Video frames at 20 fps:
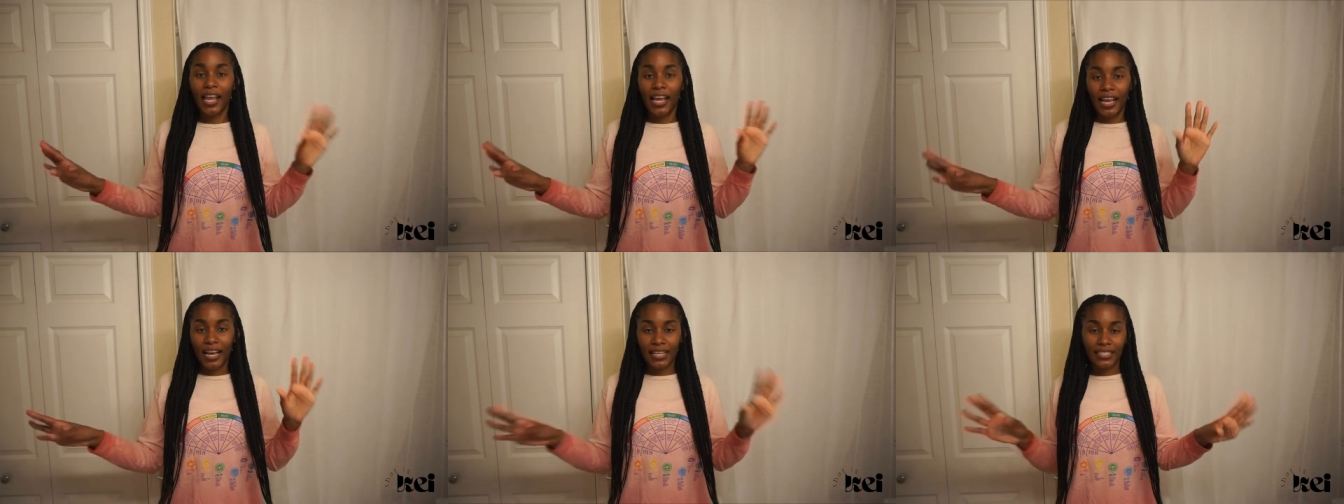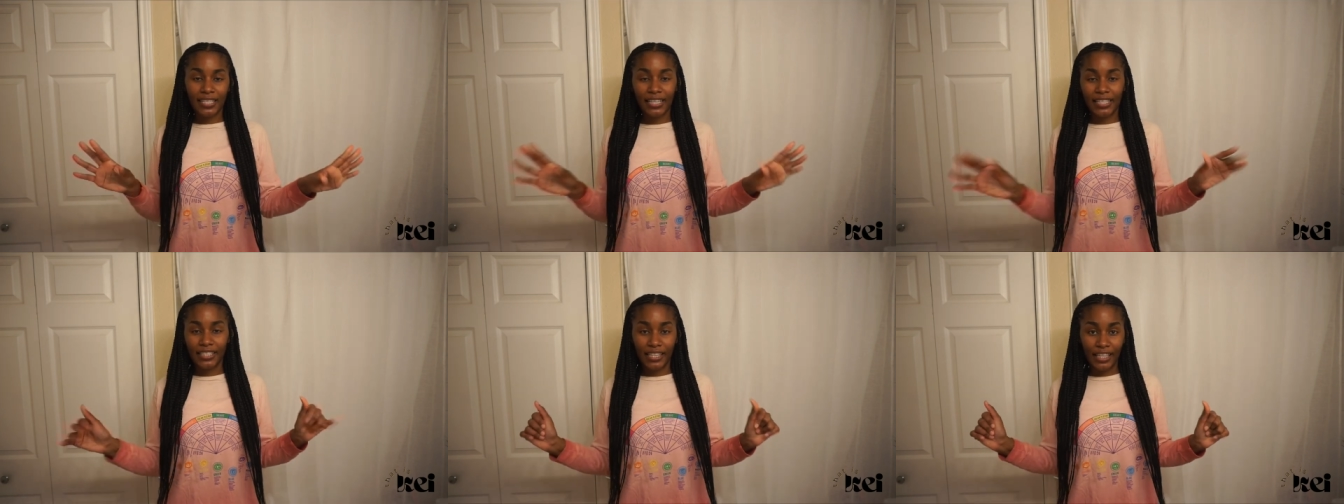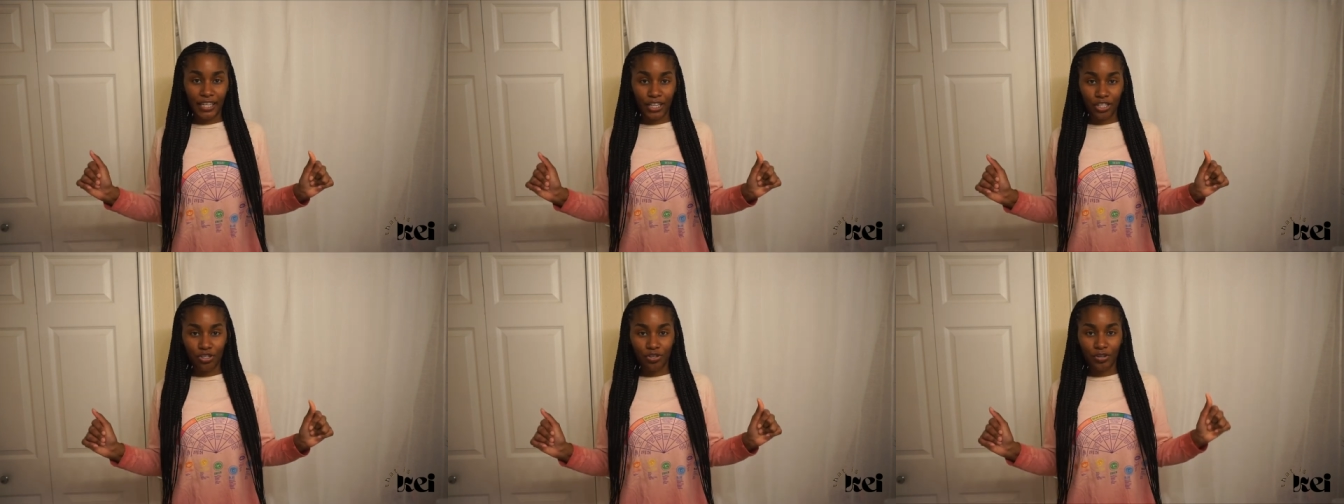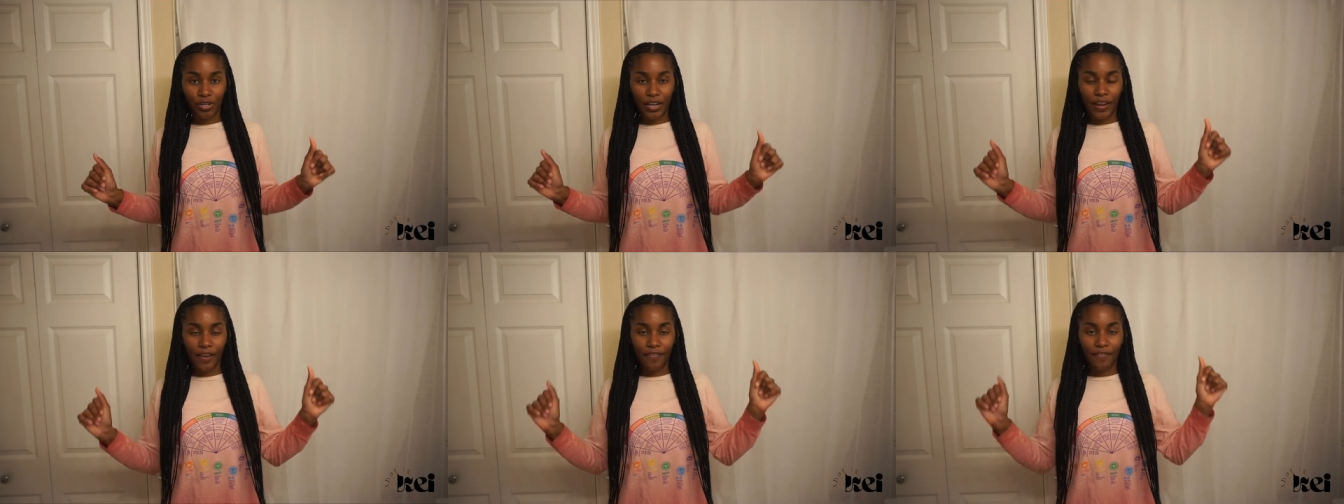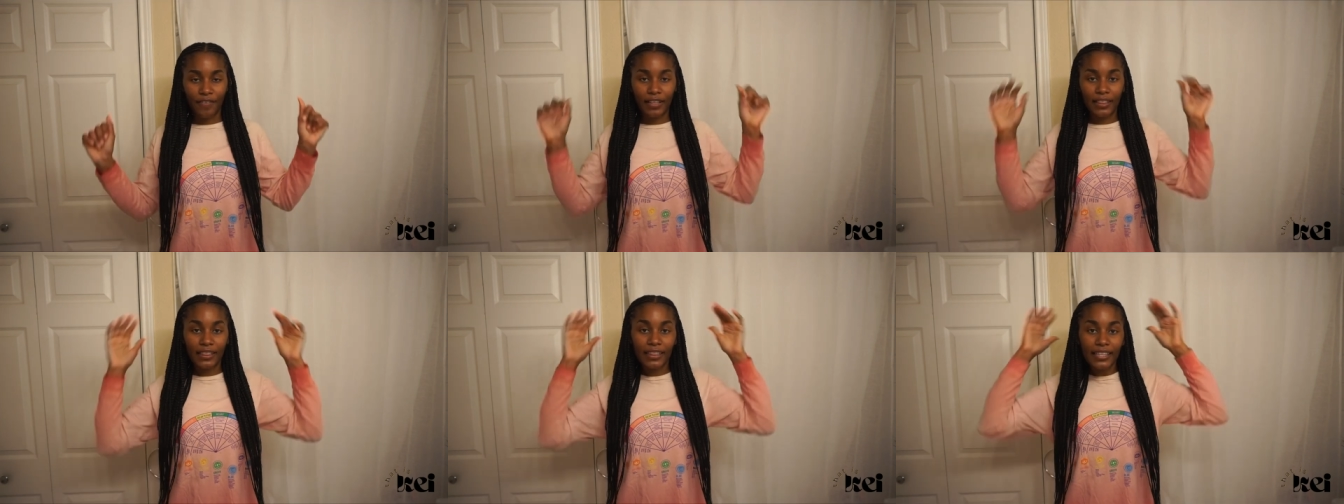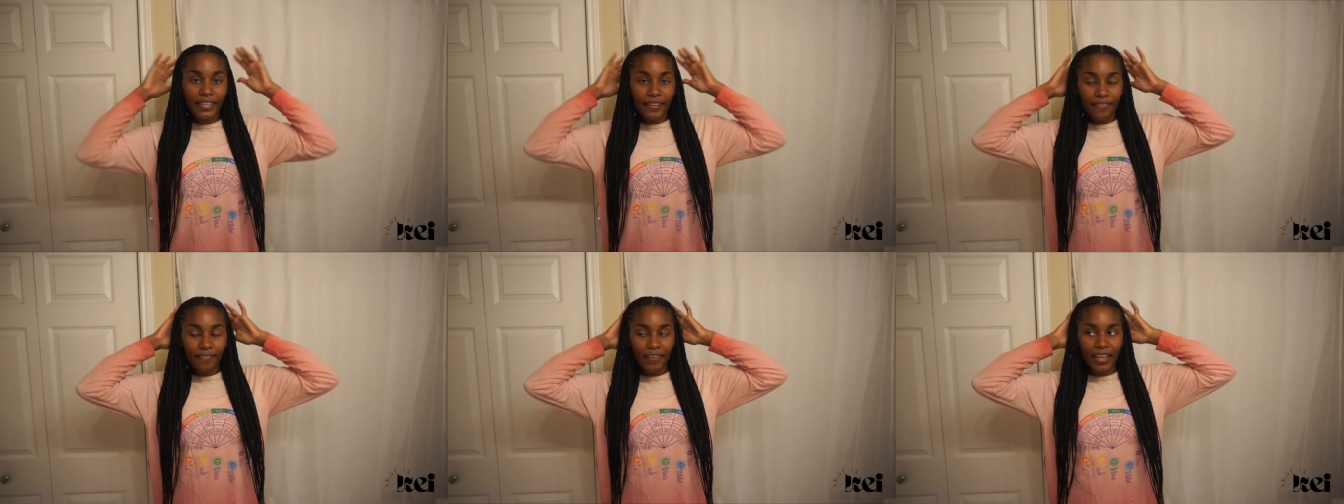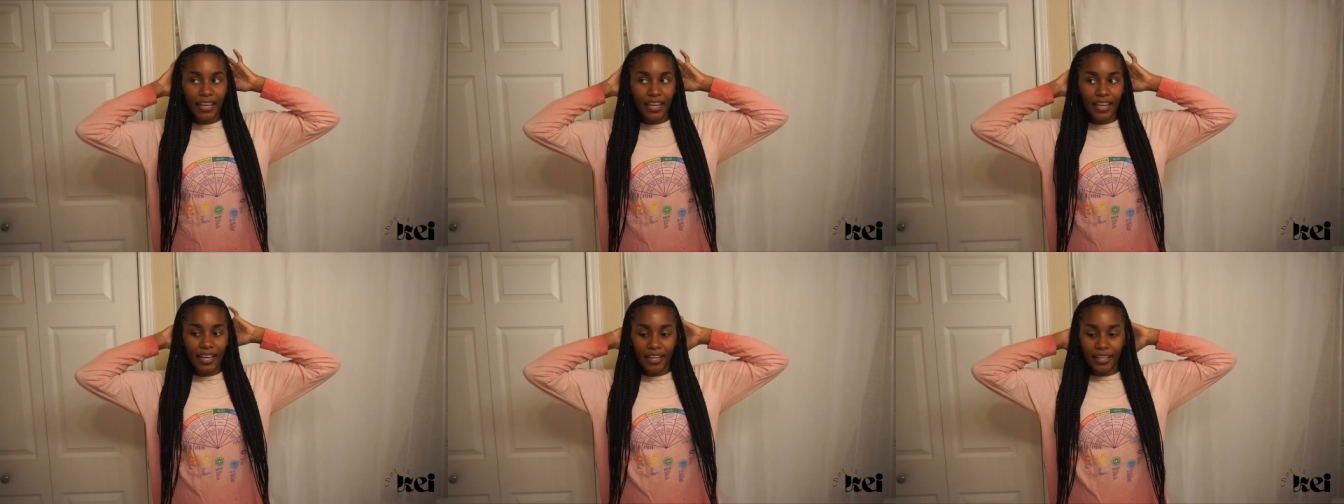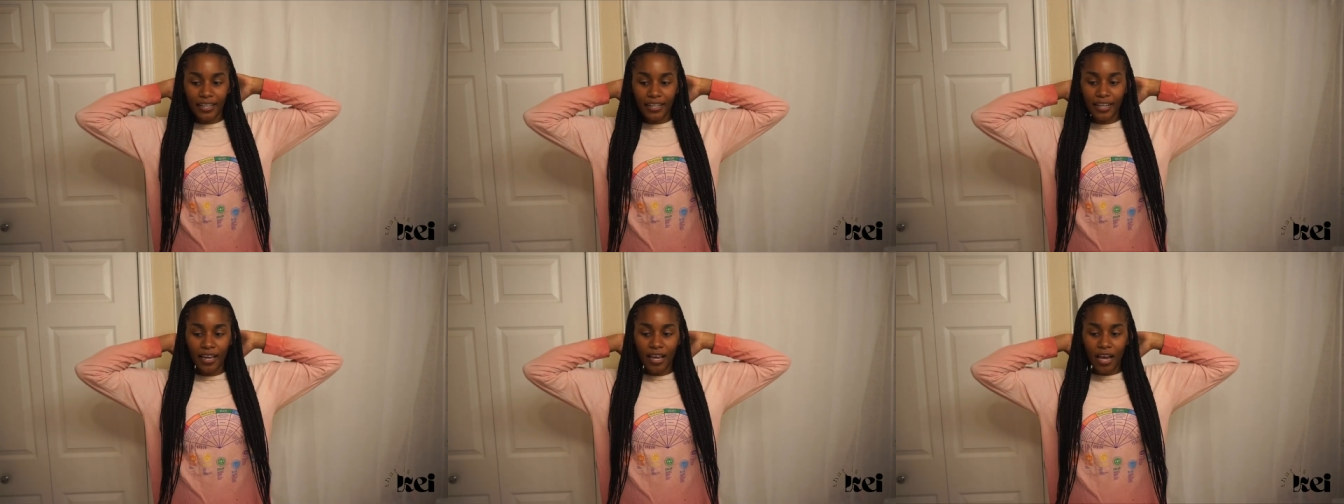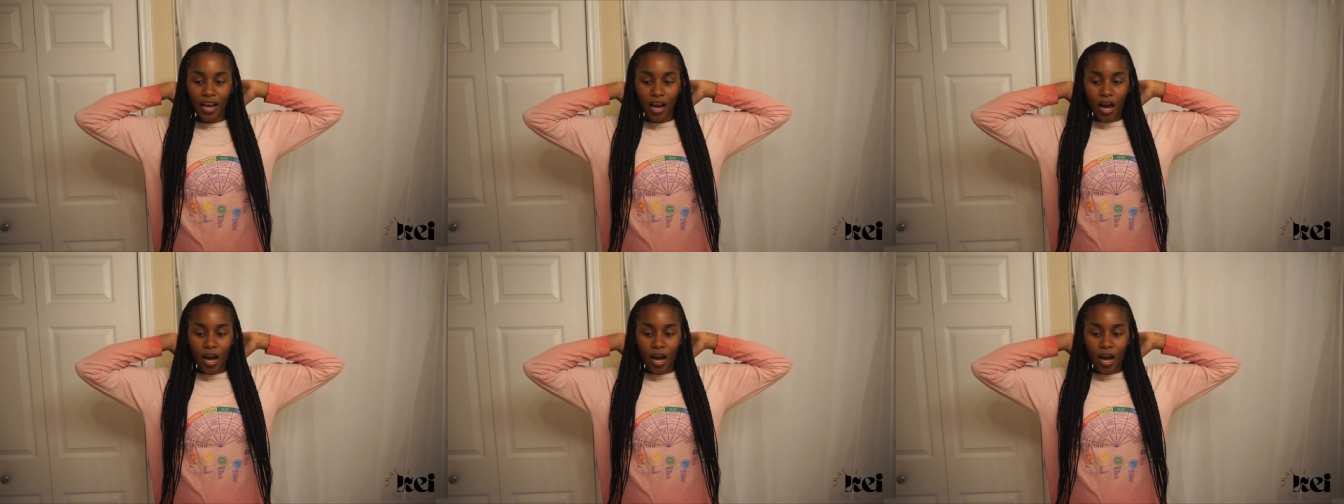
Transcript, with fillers: Anti-Dandruff Leave-In.